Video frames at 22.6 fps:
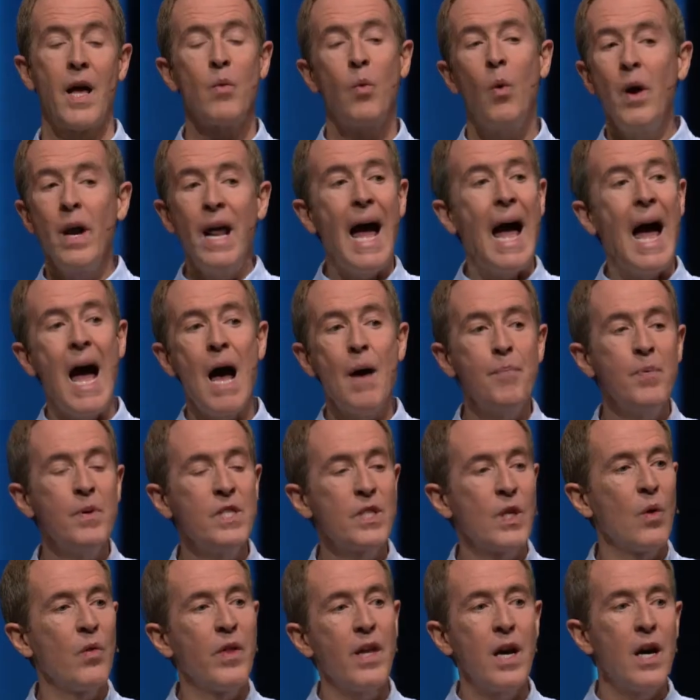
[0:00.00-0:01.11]
And what
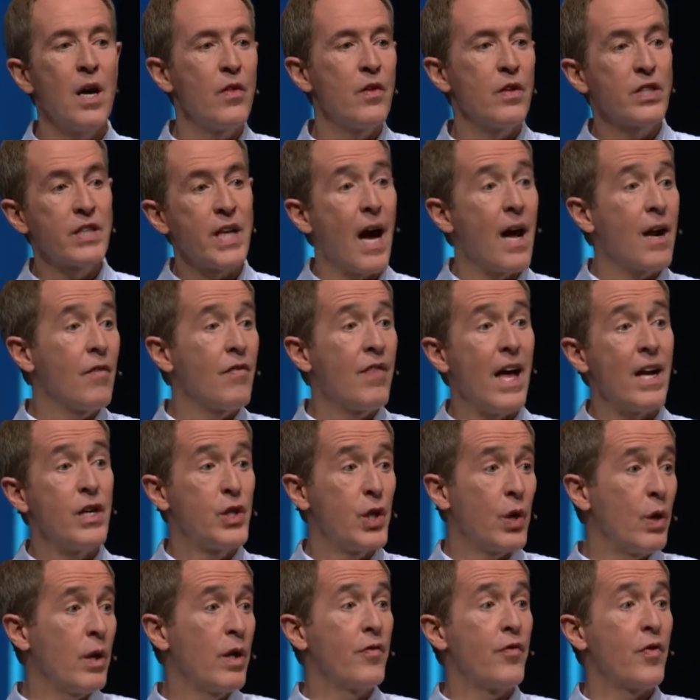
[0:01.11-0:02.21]
happens on the other side of that
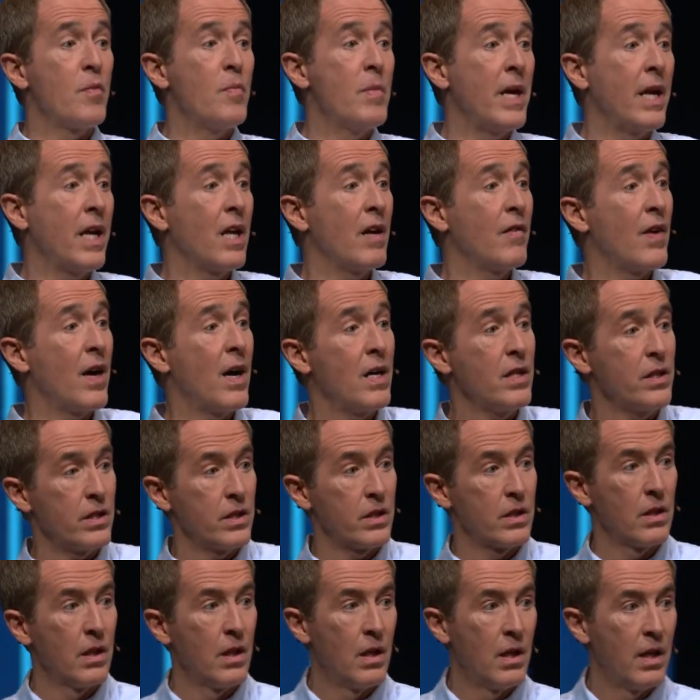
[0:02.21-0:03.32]
journey for many of
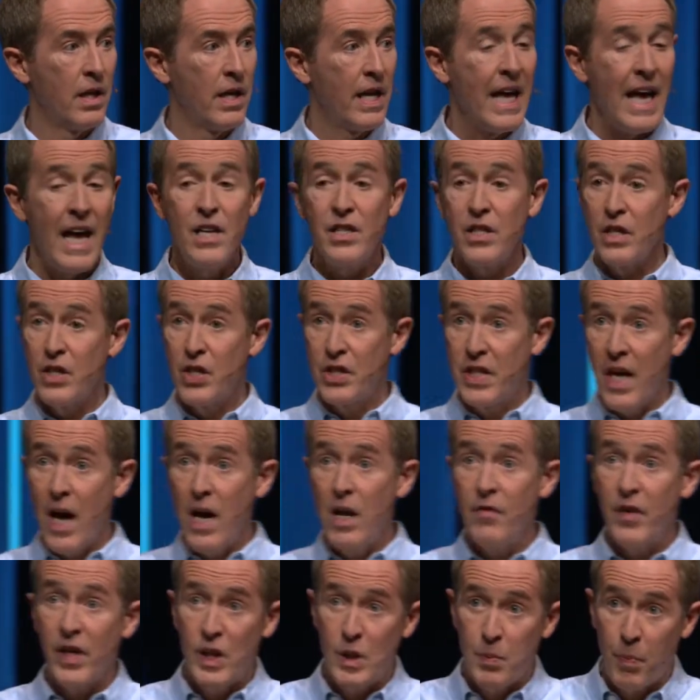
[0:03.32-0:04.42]
us is instead
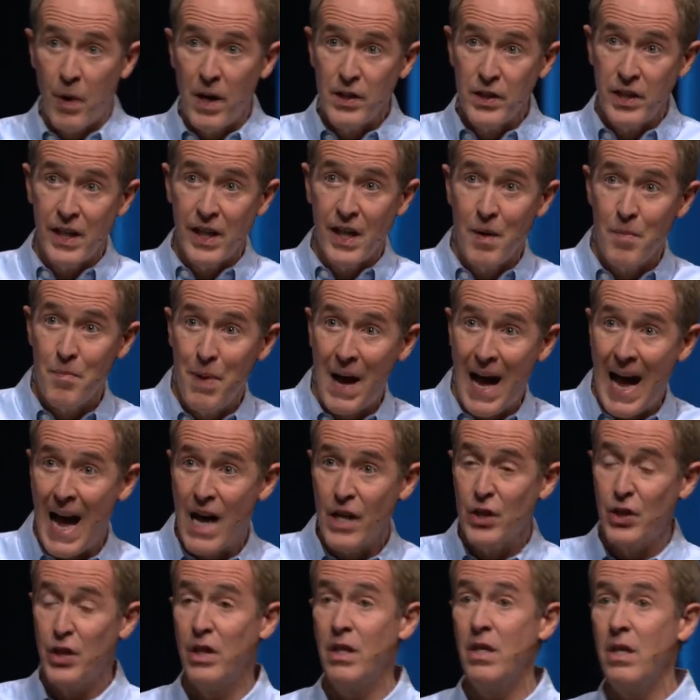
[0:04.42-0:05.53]
of expressing
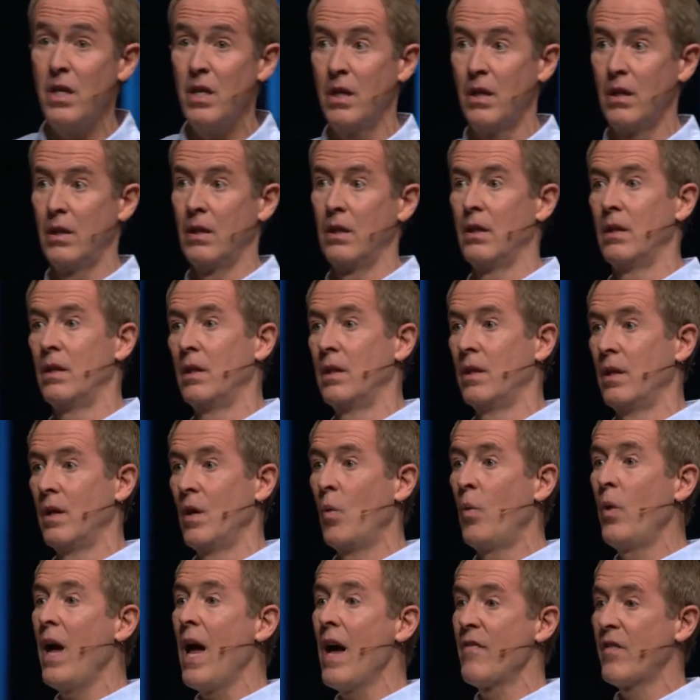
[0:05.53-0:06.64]
compassion,
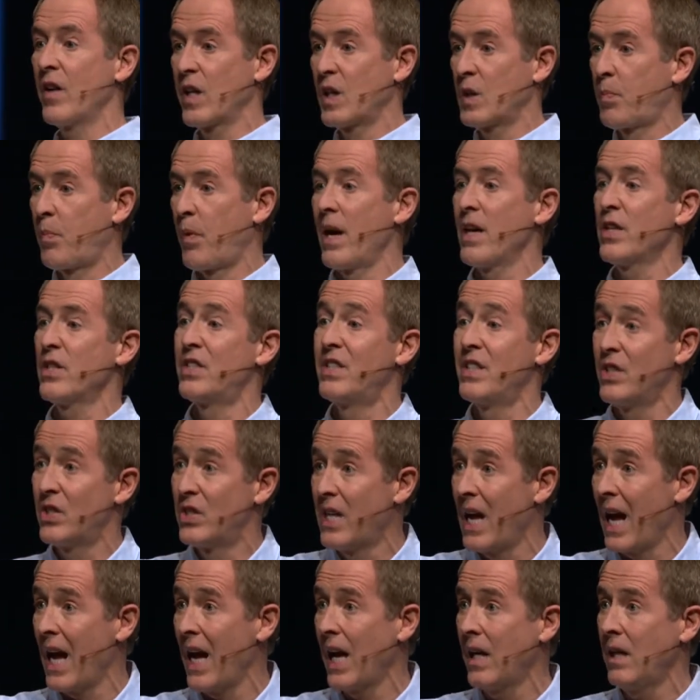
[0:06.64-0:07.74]
we have expressed
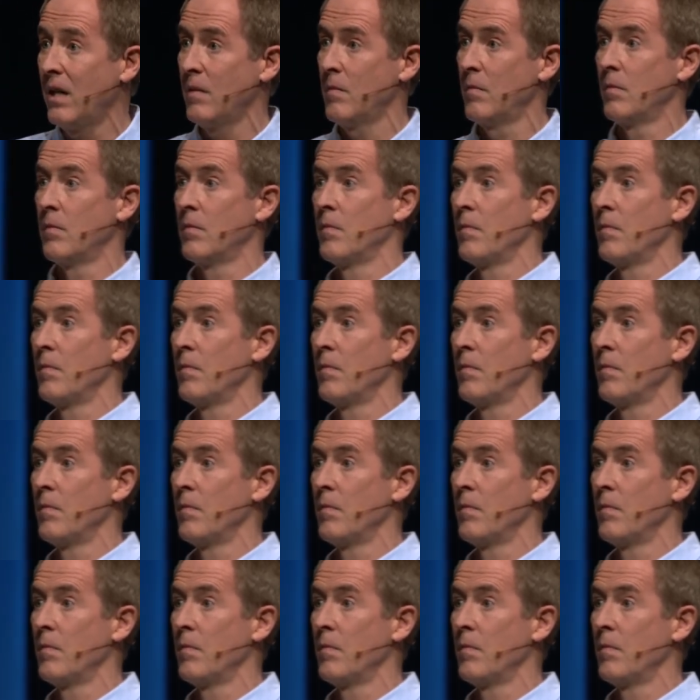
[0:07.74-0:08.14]
disdain.